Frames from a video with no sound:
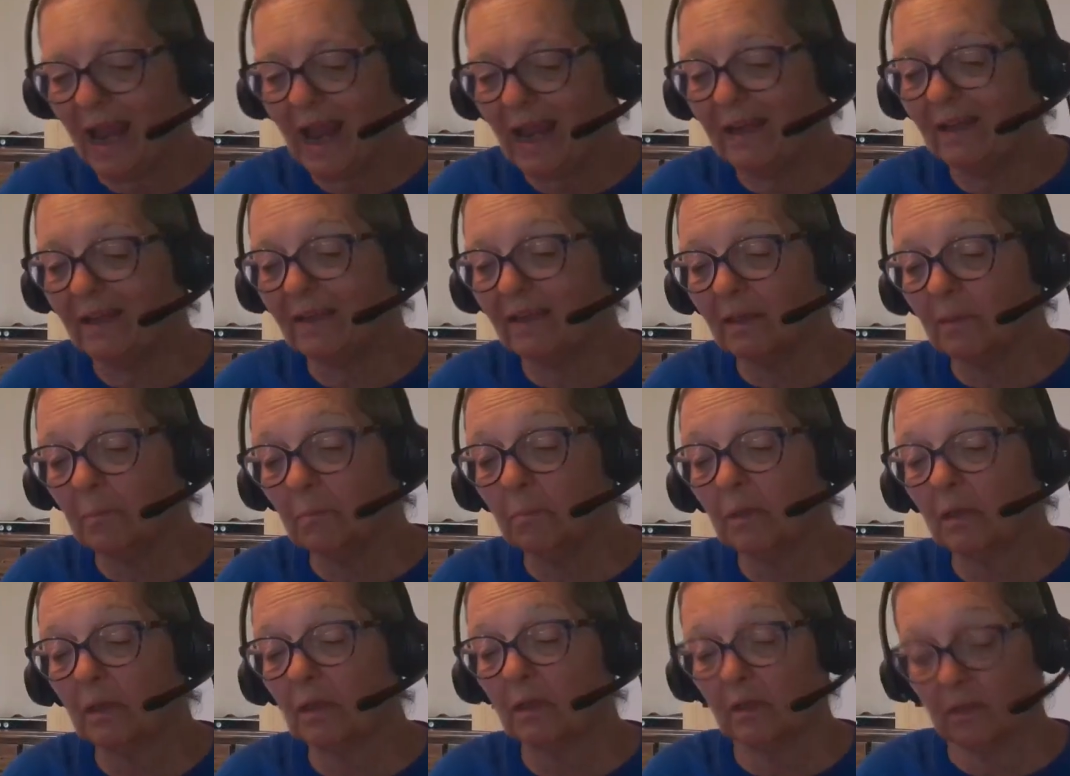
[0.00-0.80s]
And in the
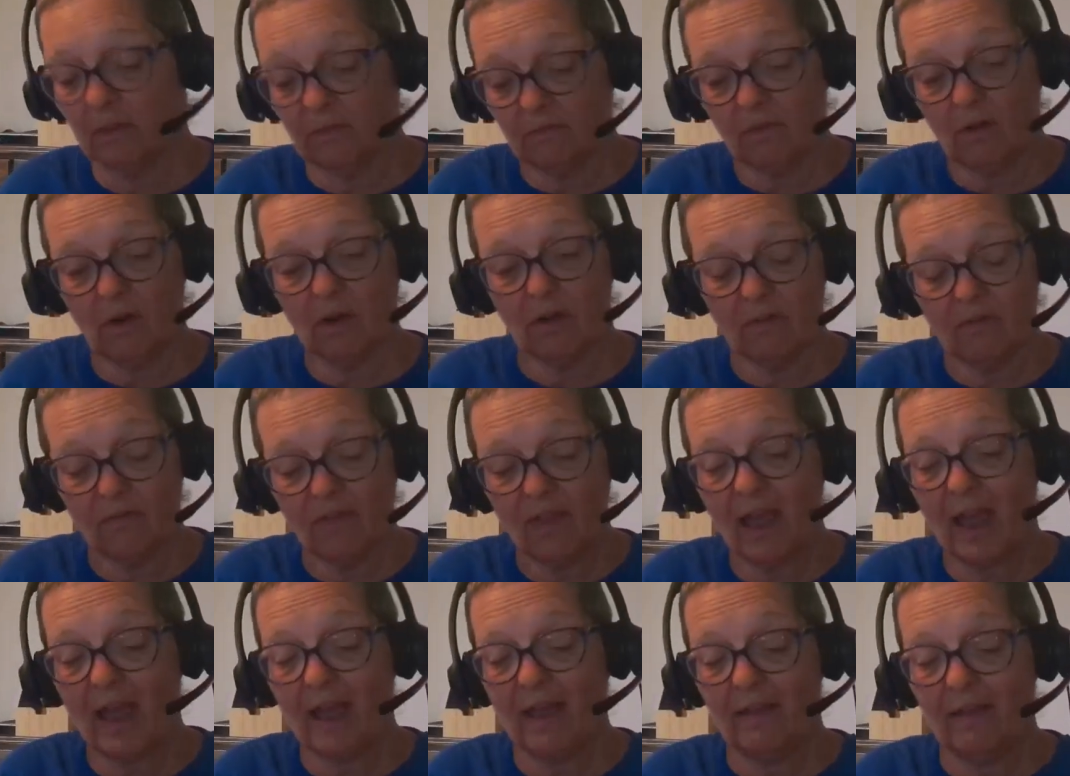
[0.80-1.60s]
middle of all of
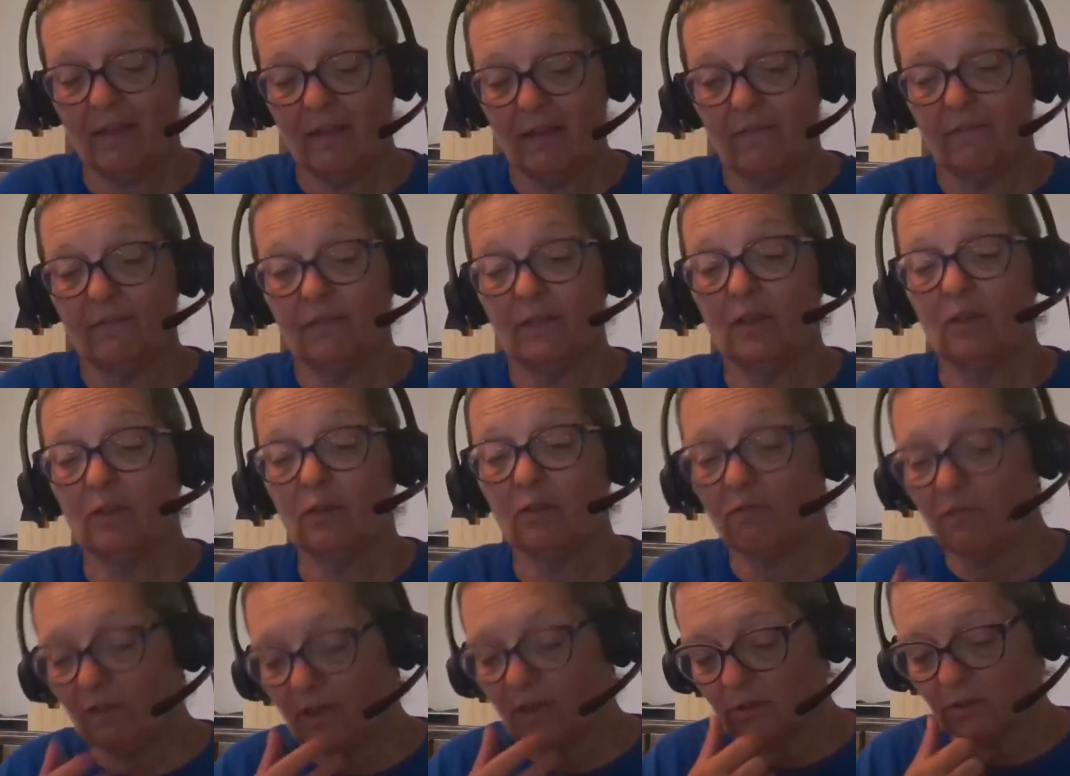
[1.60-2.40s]
that, then
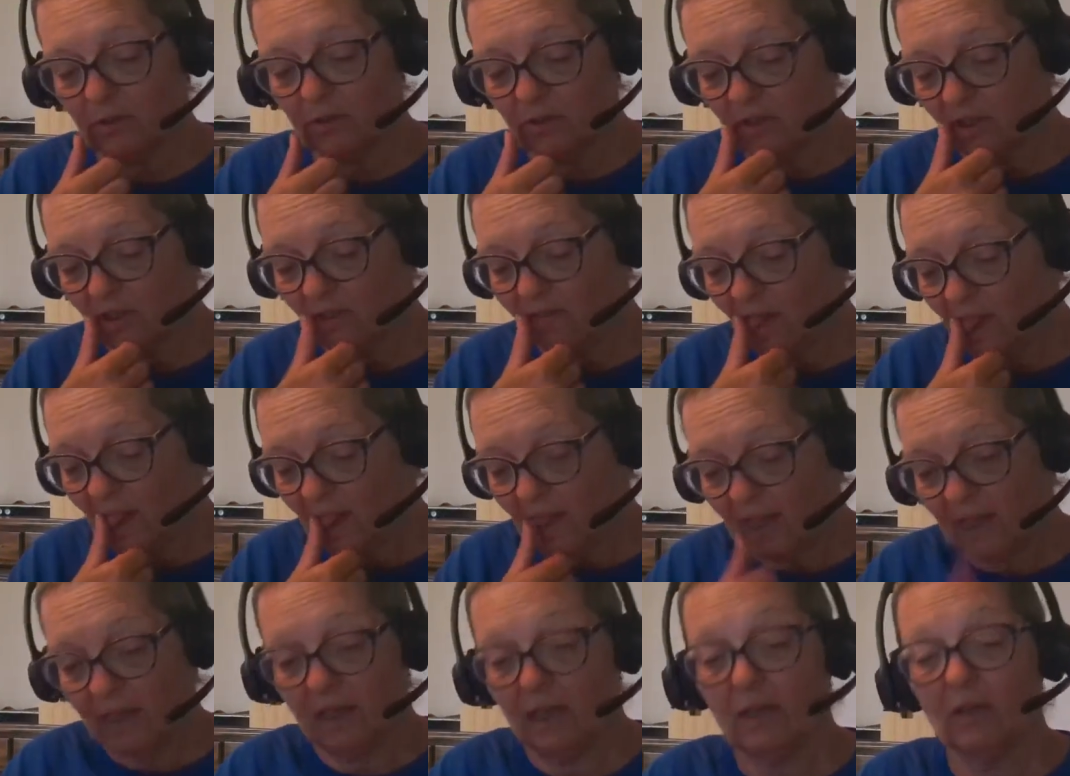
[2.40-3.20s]
you'll find yourself
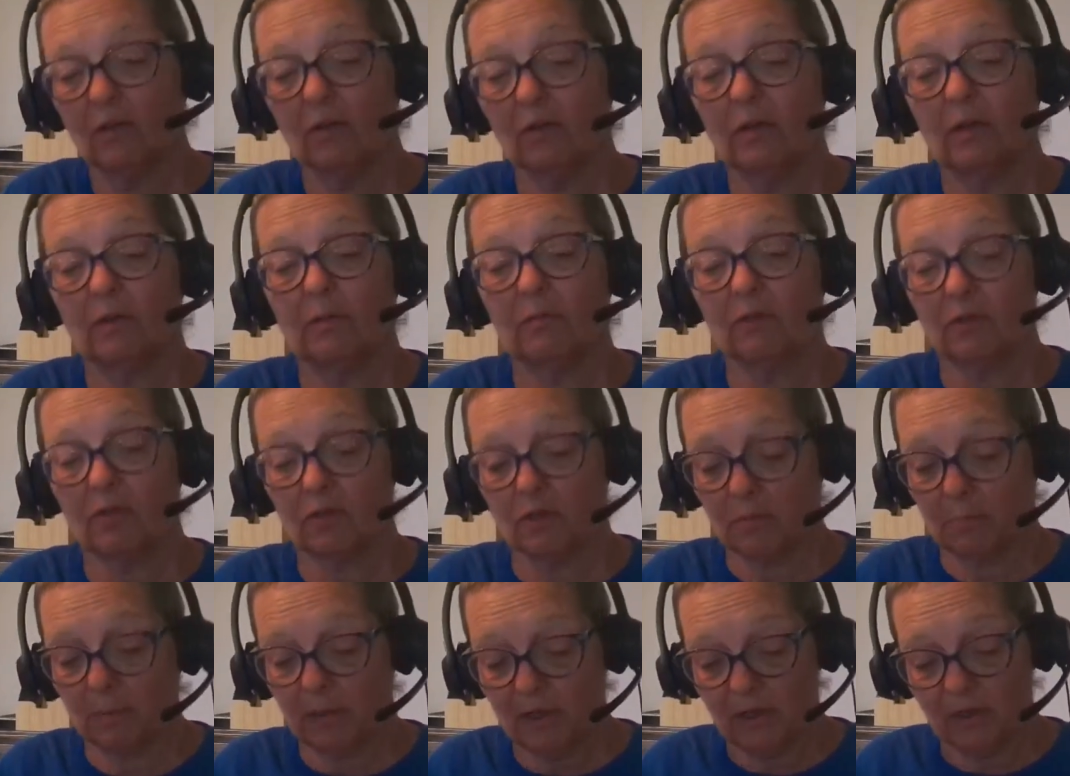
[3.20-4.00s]
here in
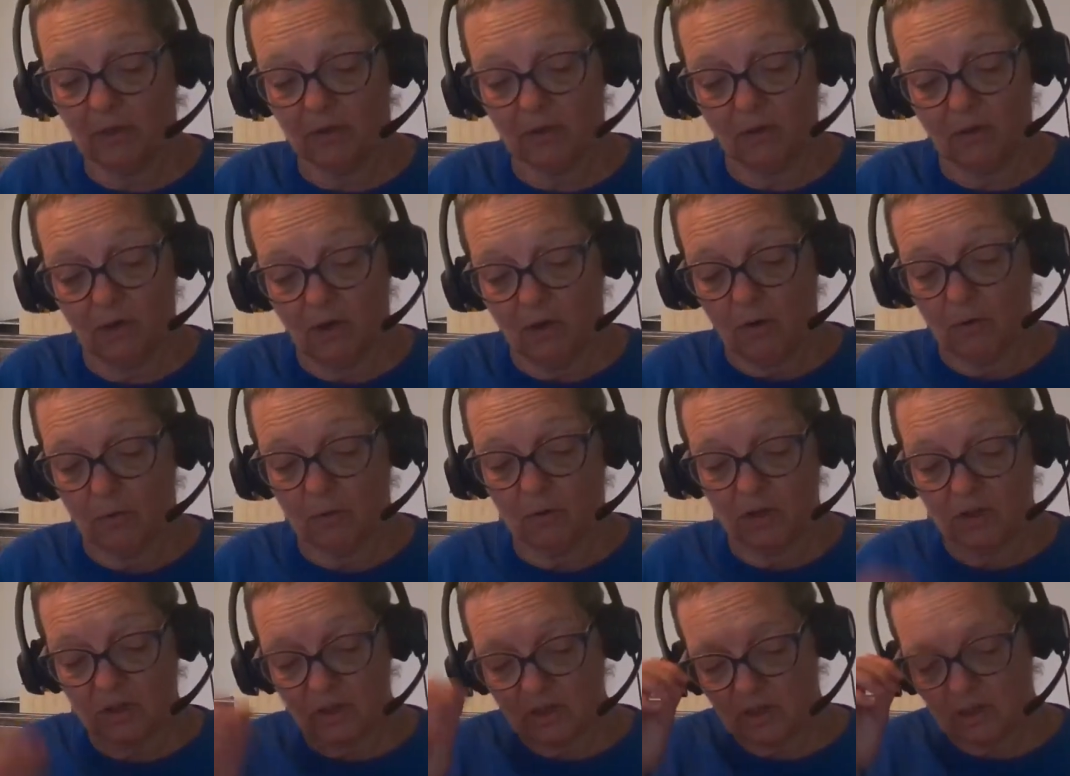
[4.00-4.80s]
First Peter,
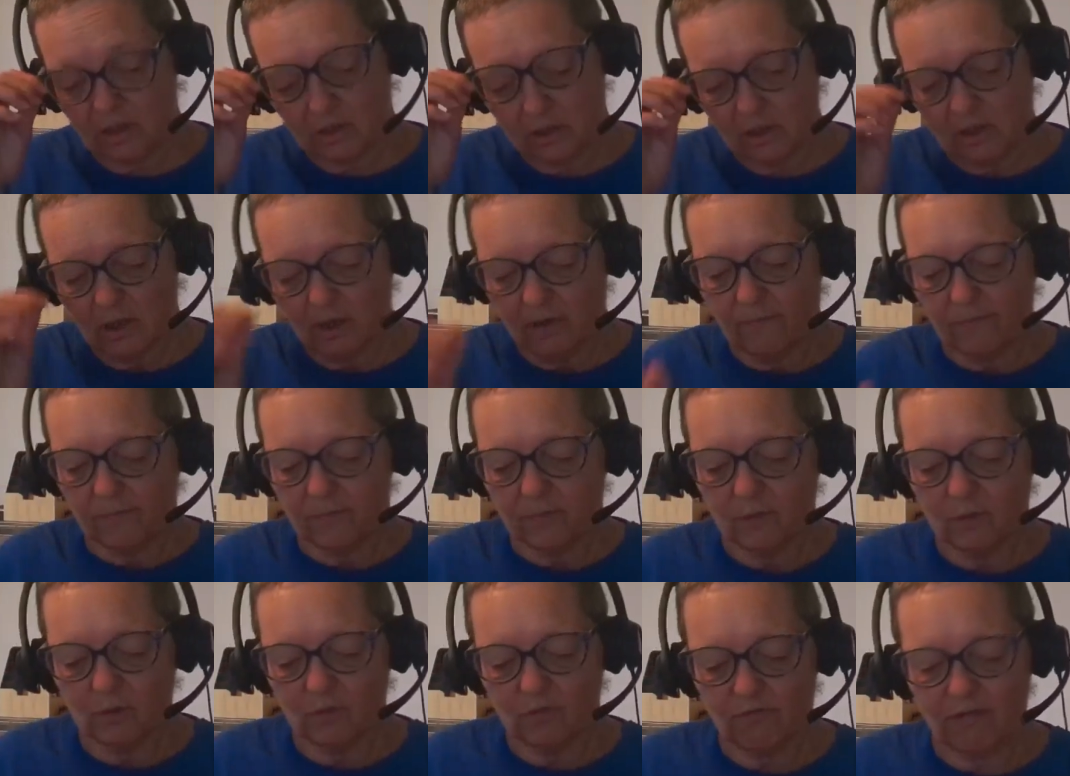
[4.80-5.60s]
where it says,
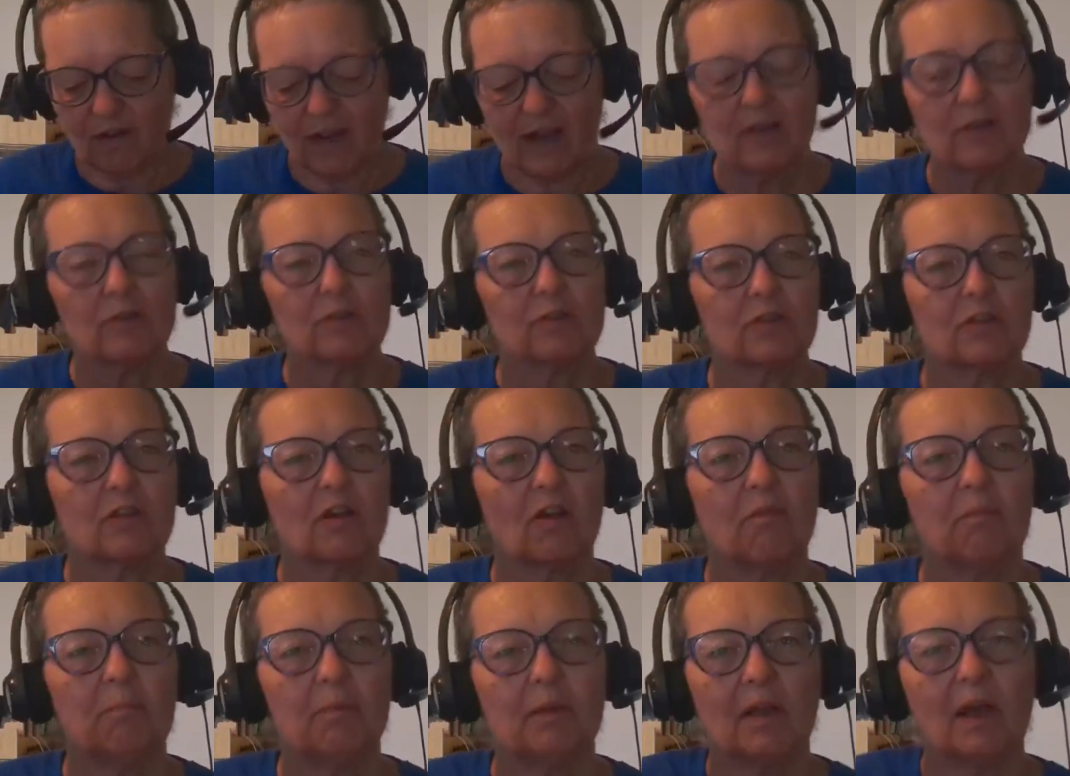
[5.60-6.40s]
you'll find
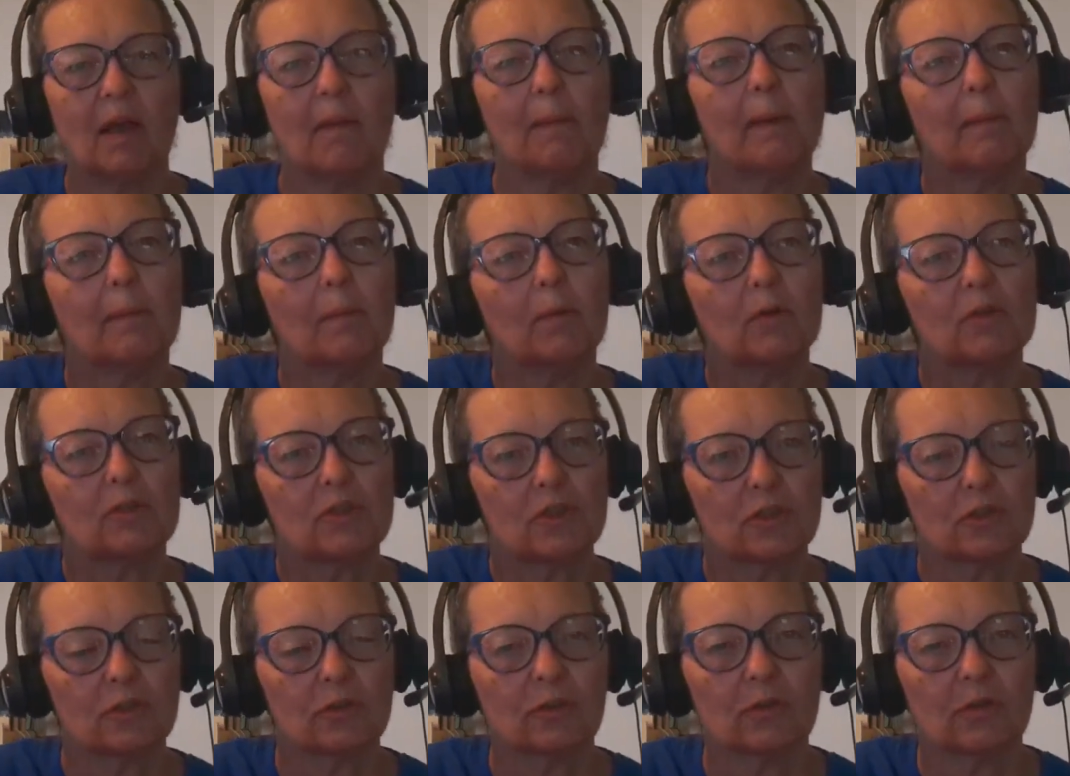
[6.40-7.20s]
yourself becoming
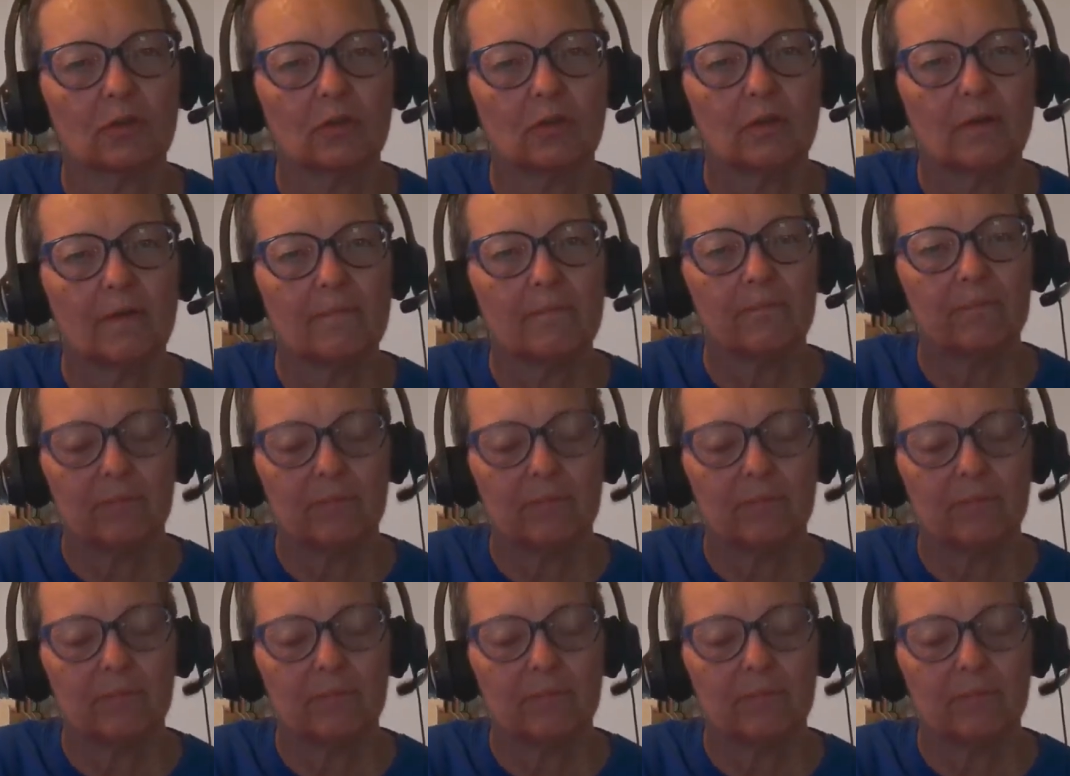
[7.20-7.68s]
mature.